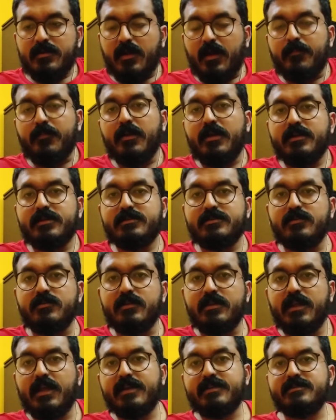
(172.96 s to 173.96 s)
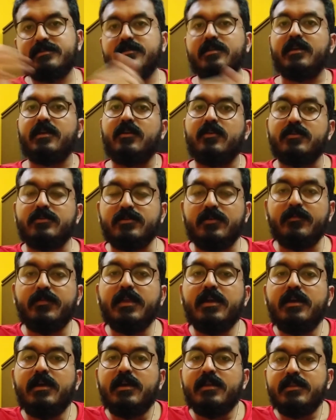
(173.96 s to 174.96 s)
applies to the X3 also.
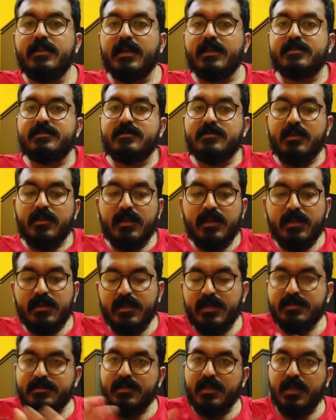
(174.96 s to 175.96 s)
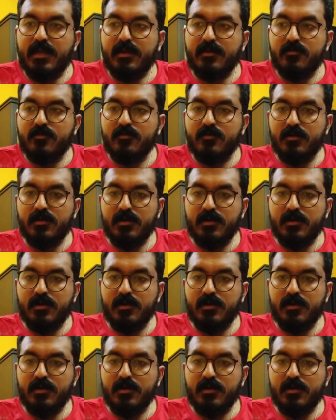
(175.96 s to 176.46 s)
The X3 does have